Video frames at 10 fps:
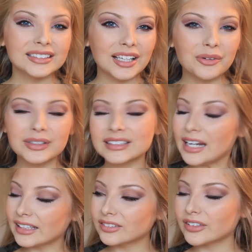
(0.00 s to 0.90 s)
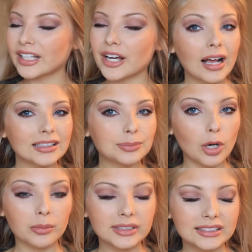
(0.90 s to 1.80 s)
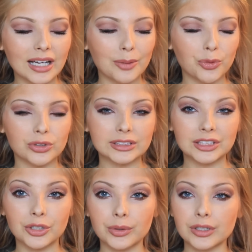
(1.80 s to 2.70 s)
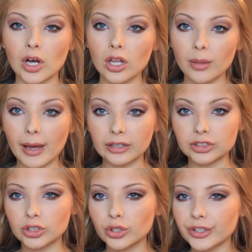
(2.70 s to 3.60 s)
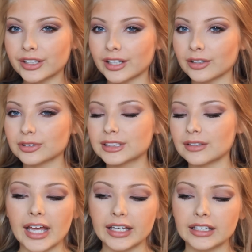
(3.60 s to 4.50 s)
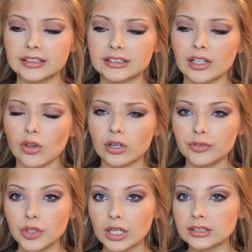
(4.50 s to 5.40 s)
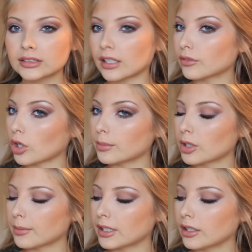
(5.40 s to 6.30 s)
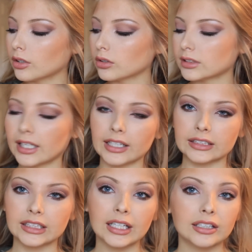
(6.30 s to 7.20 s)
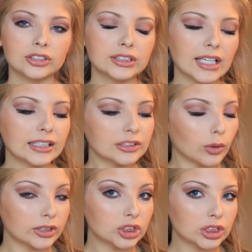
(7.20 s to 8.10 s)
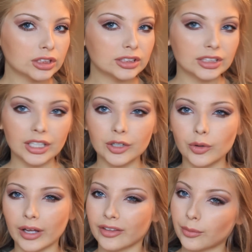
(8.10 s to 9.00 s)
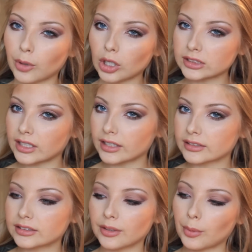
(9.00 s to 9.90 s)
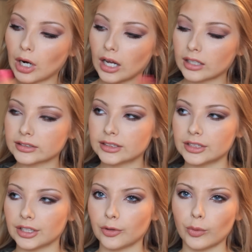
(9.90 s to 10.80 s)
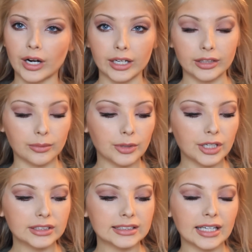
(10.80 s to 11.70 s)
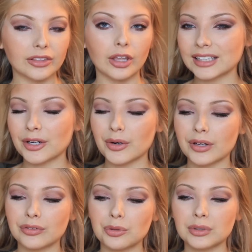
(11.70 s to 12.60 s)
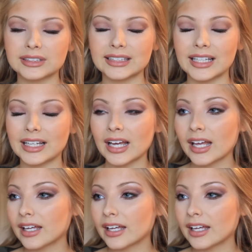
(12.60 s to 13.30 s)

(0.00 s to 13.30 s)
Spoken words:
So in today's video, as promised, I'm going to do an all about acrylic nails, and a lot of you guys kind of comment on my nails and just ask questions, you know, like the process, the price, you know, where I get them done exactly. So if you want to see